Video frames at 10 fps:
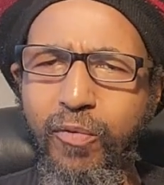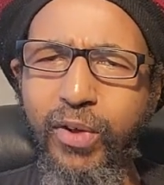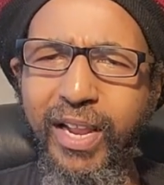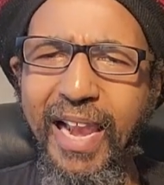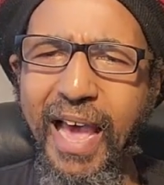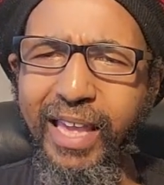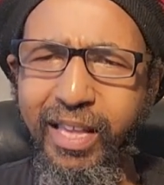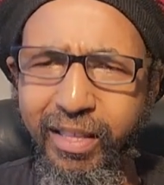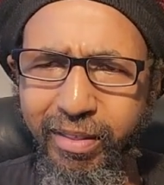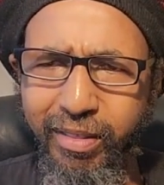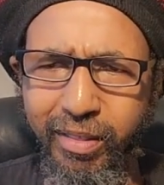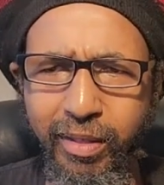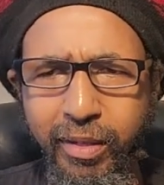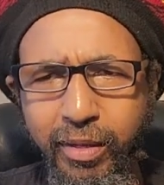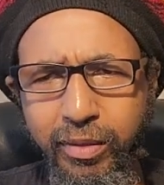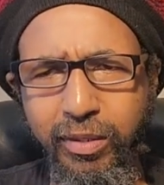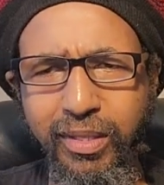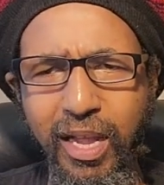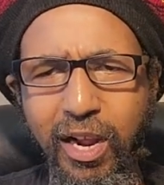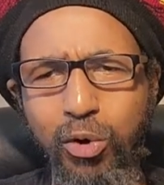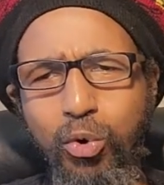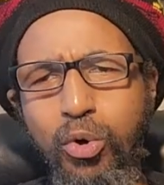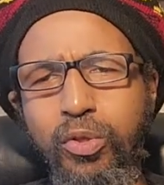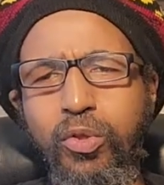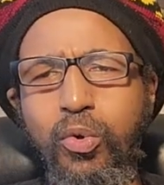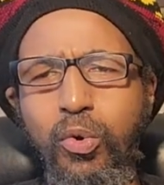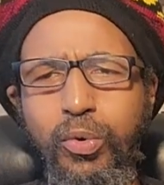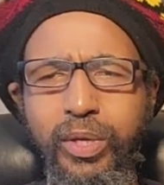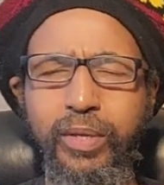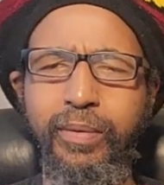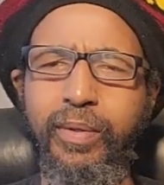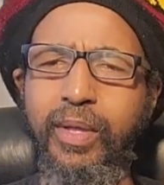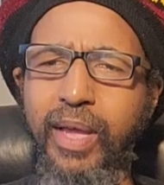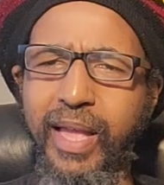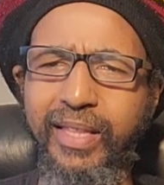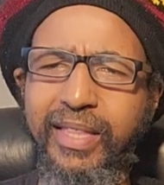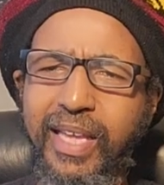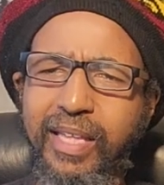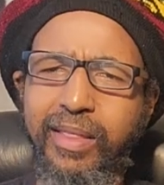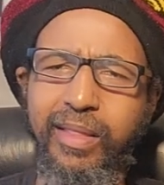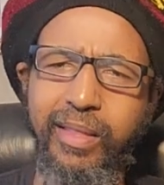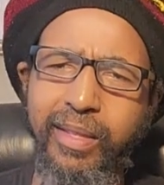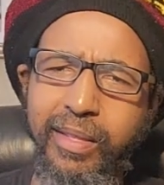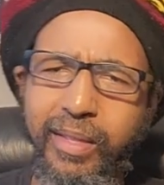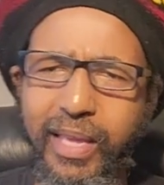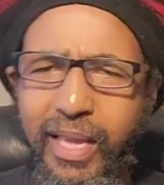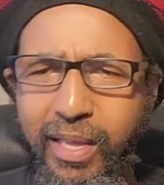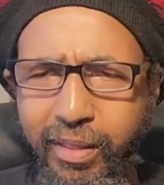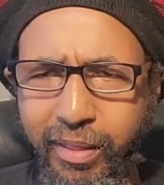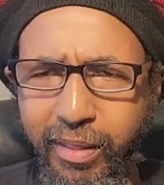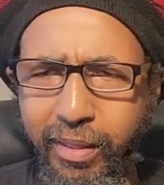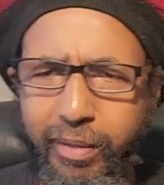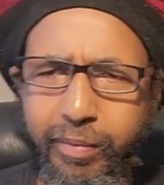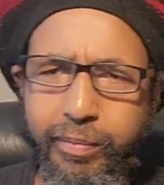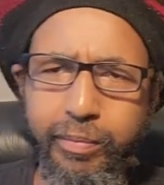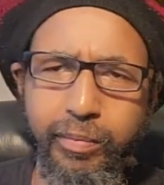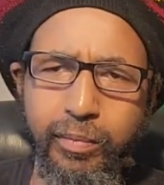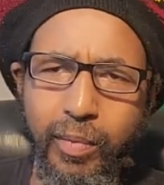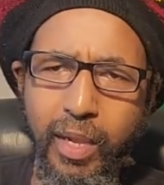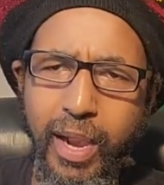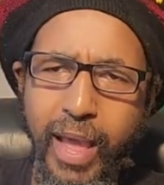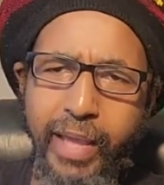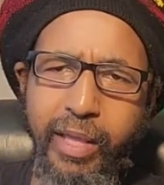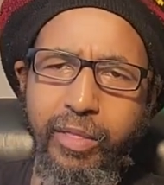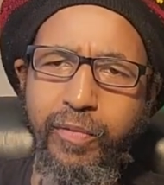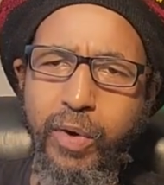for the lions to tell our own story. And this is the lion's